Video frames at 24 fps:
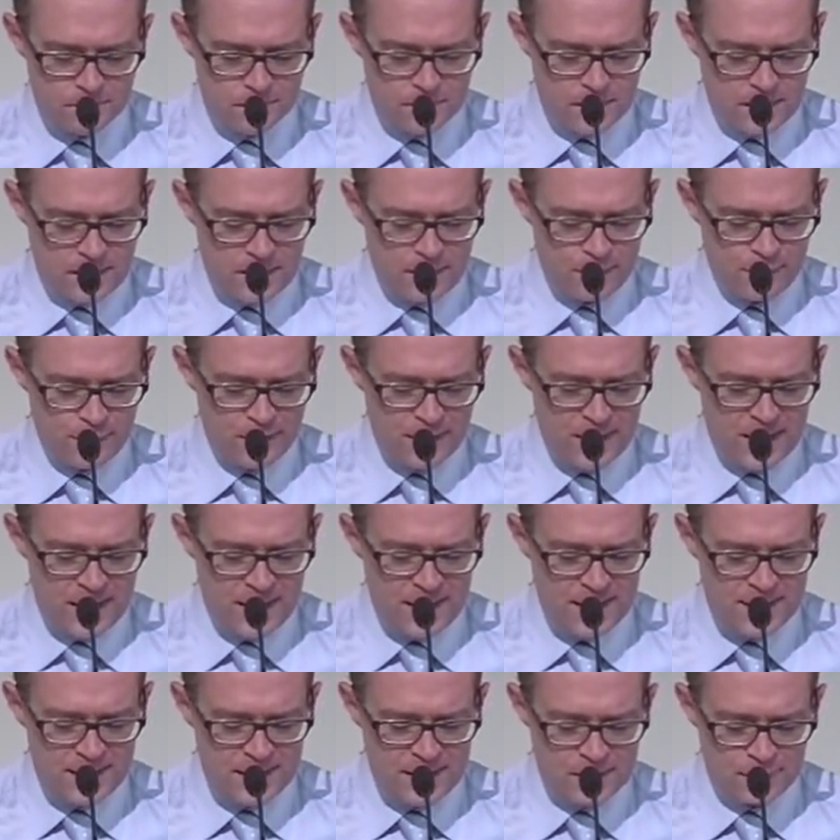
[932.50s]
if the
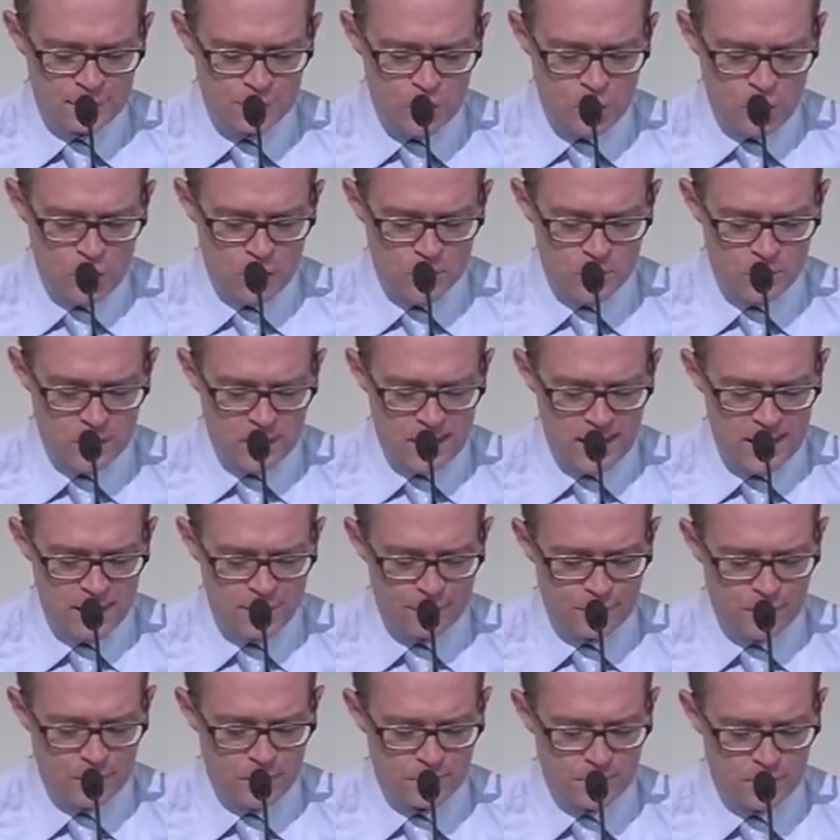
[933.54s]
idea of God were
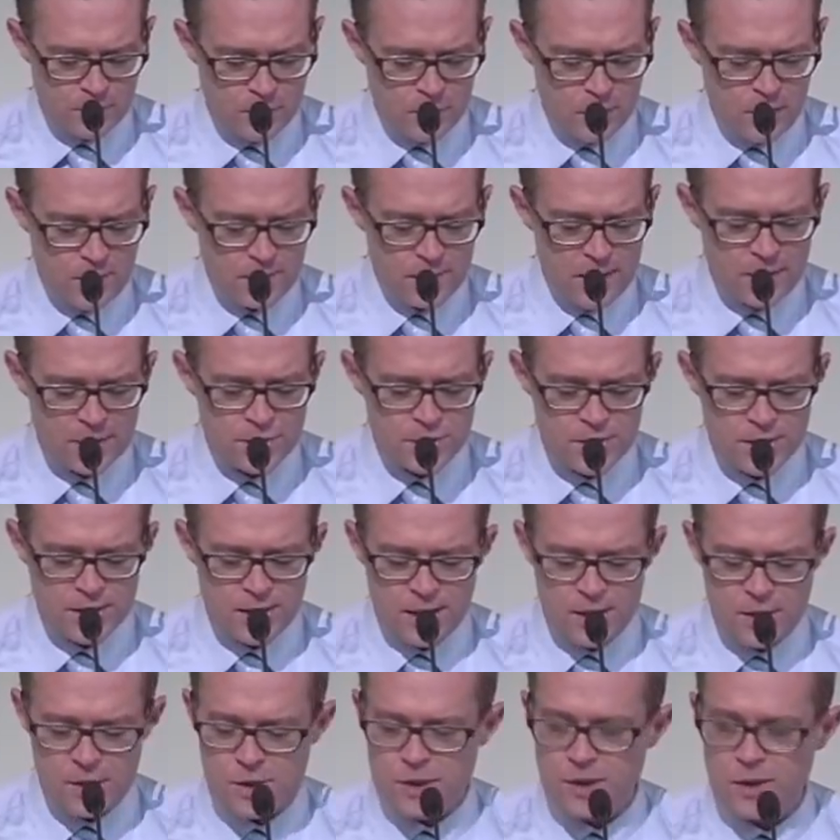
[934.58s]
left up to our
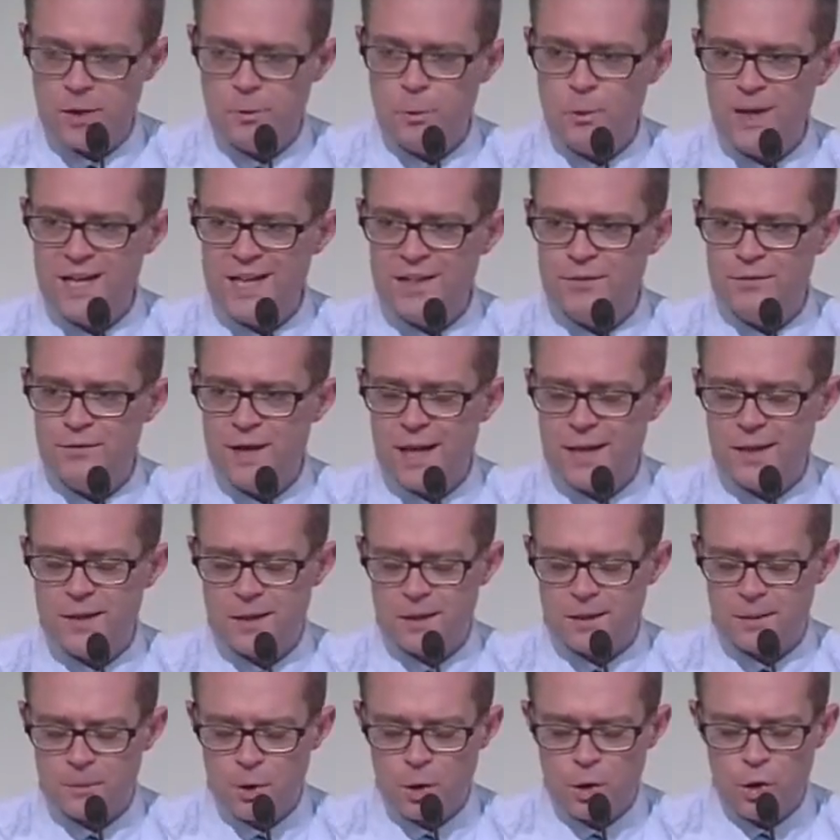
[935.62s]
imagination and we invented
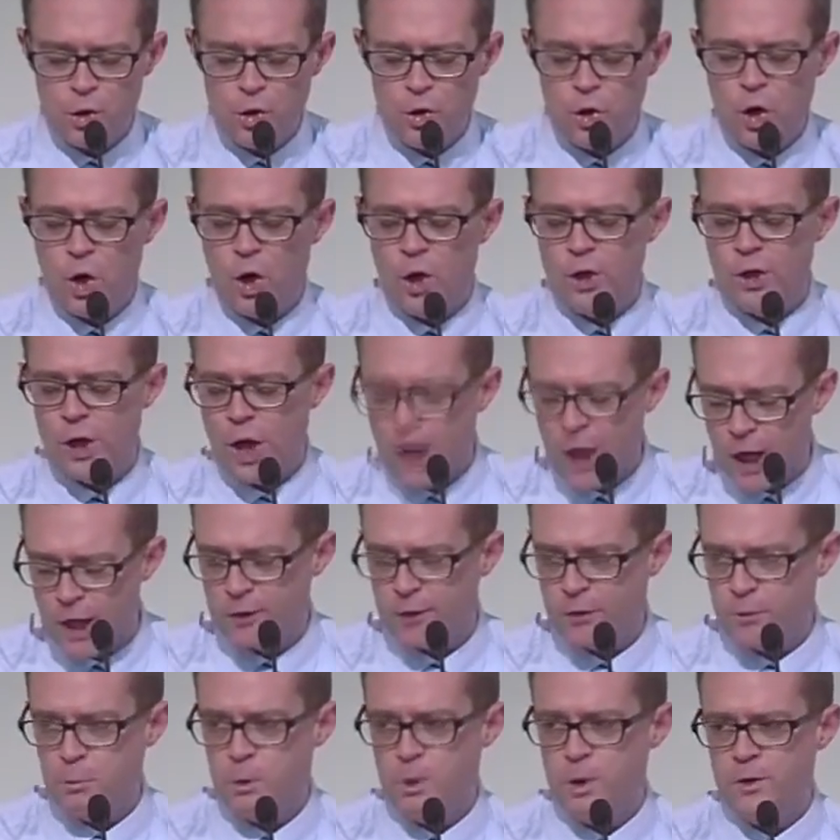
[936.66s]
him, who on
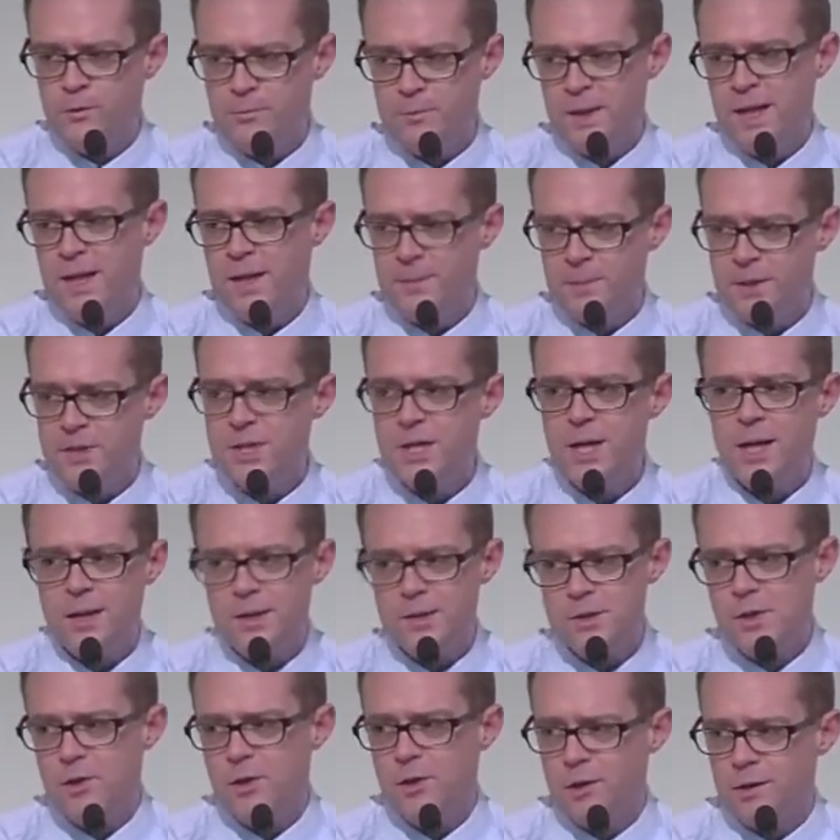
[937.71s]
earth would have made him a
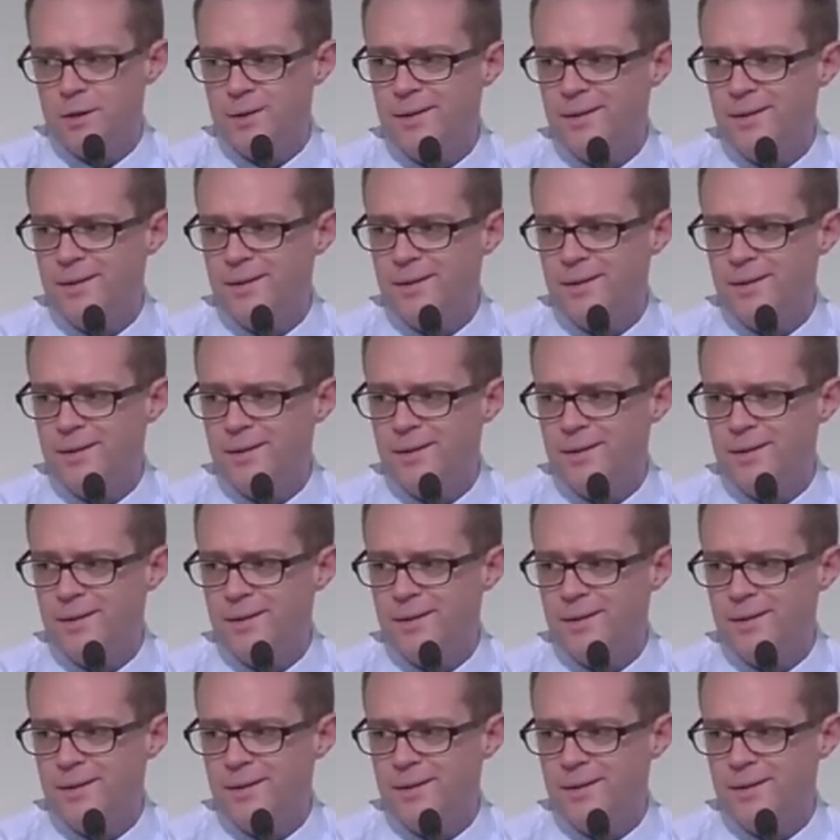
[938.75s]
jealous God?